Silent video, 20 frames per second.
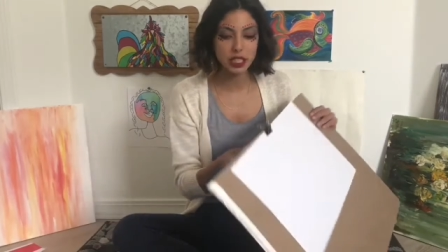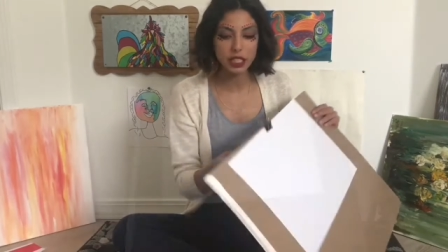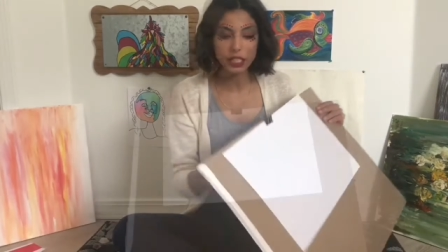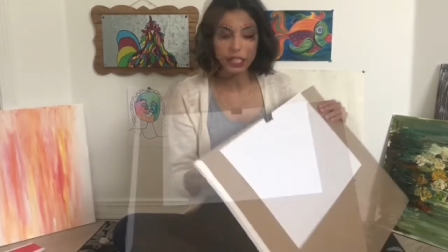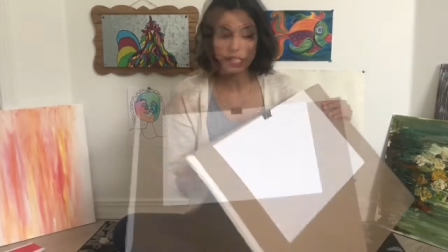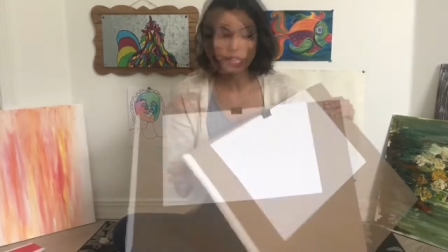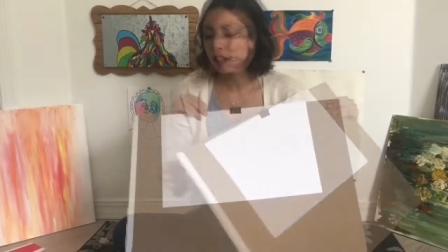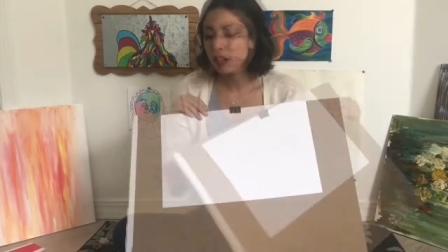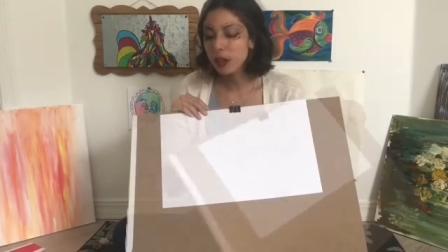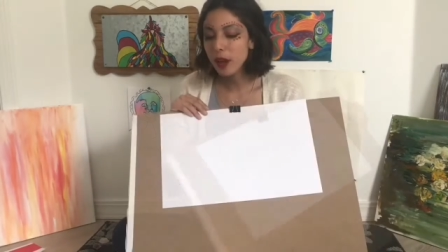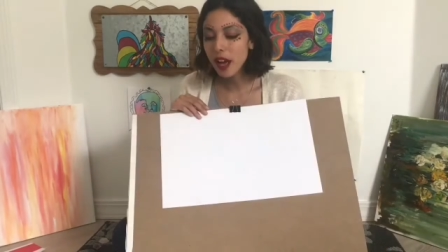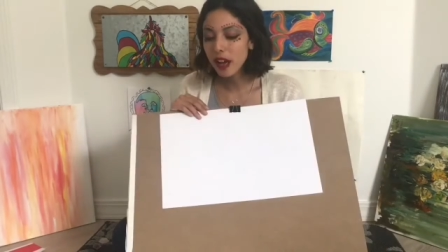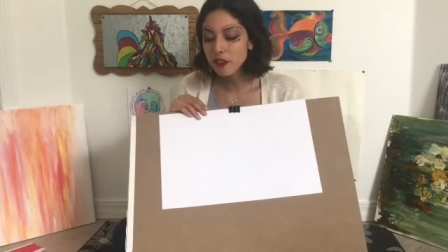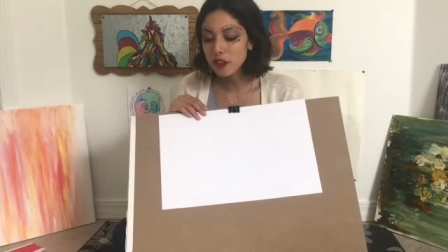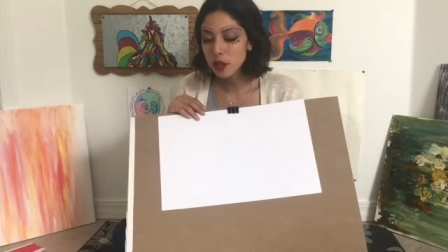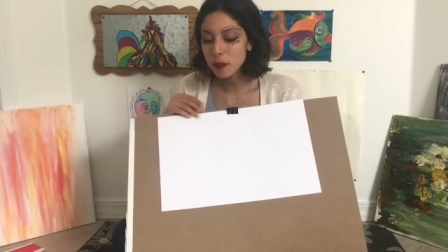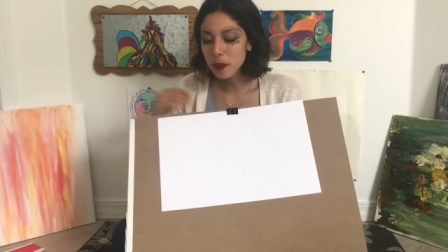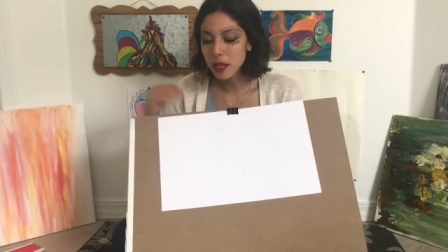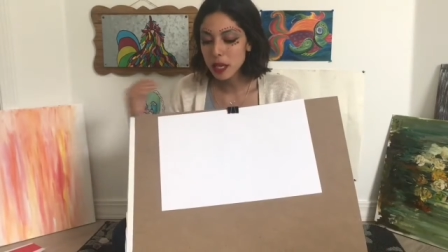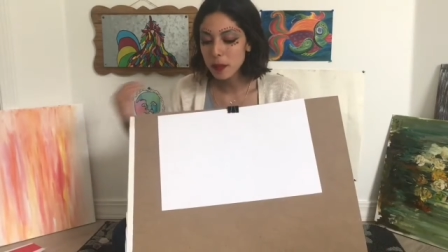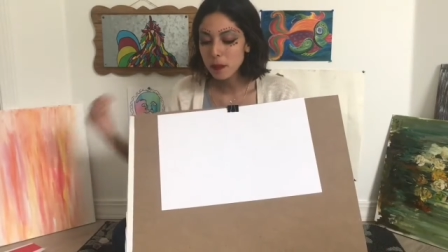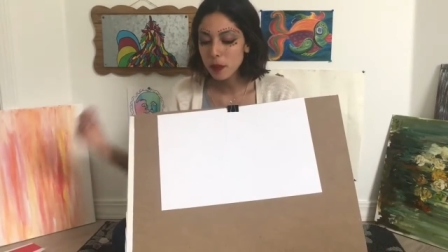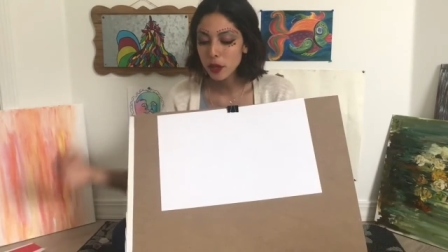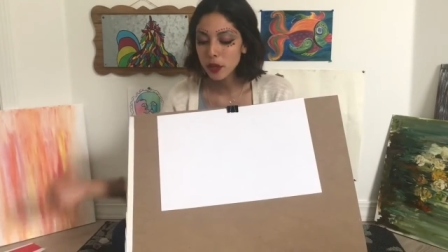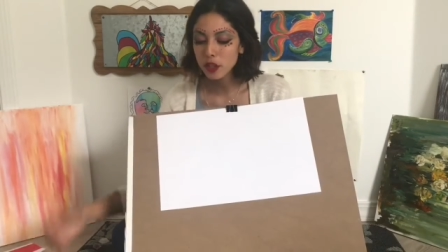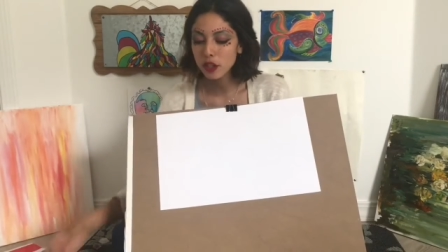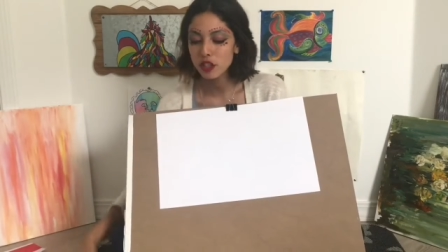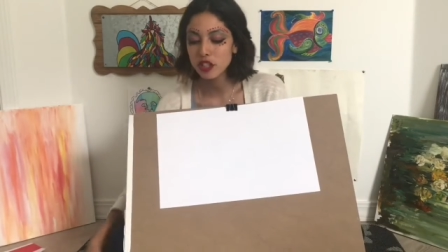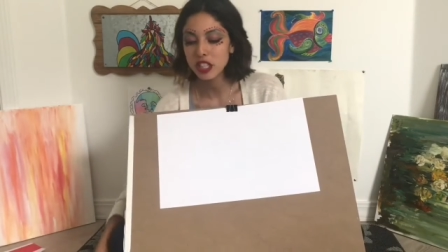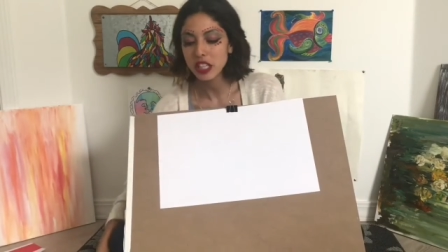After you have your paper, you're just
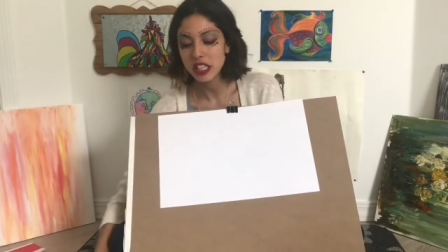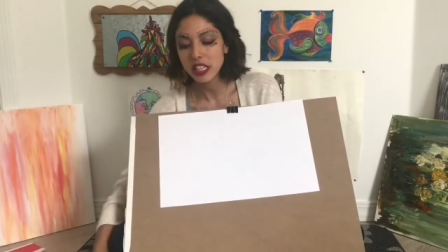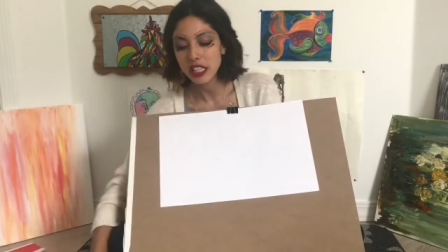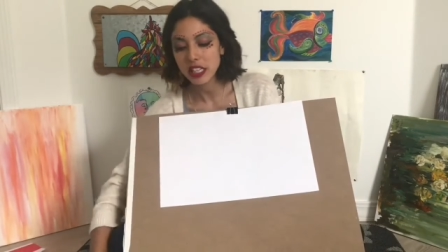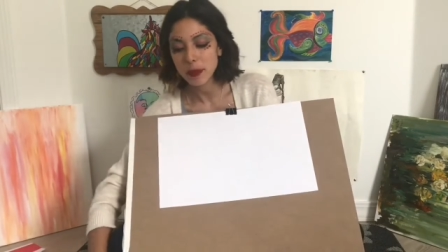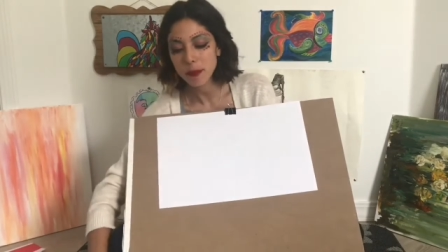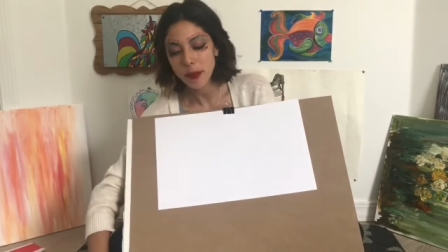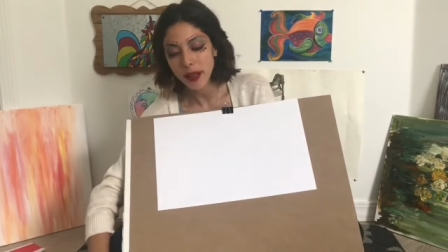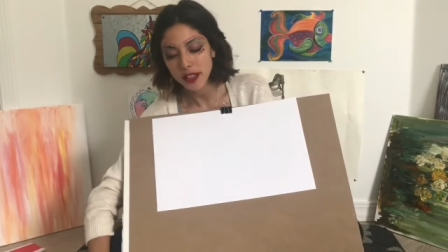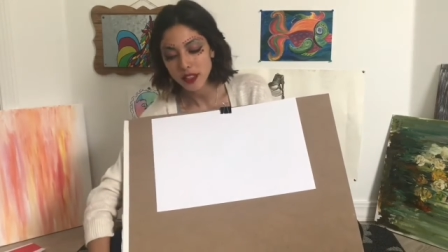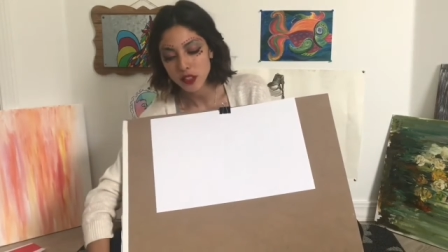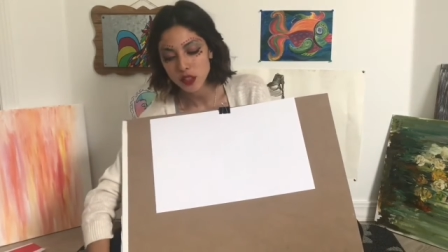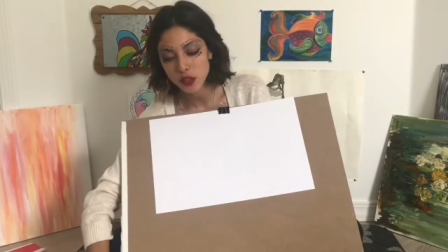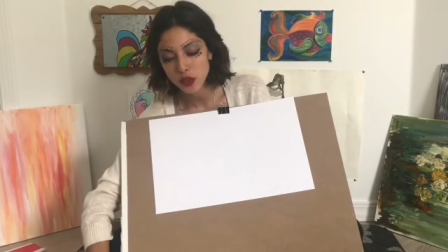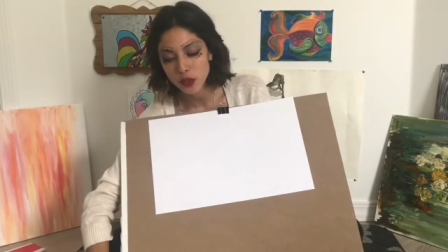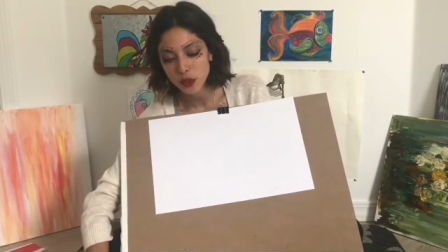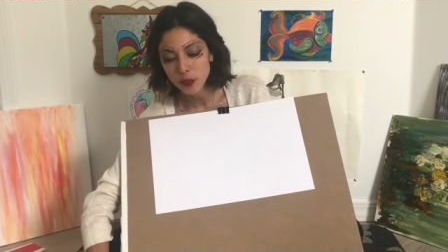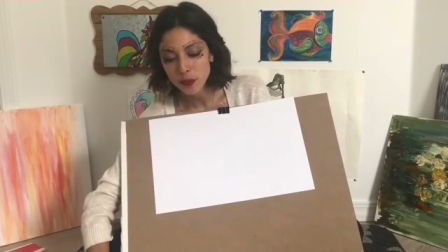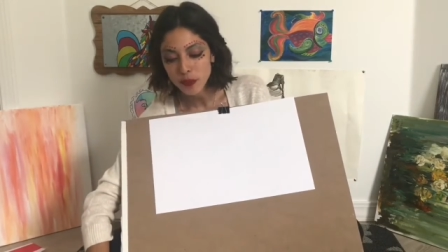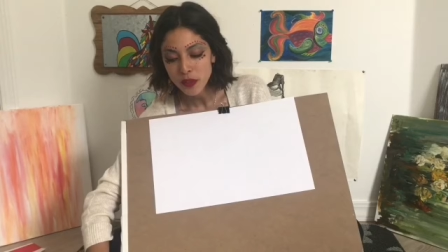going to need a pencil,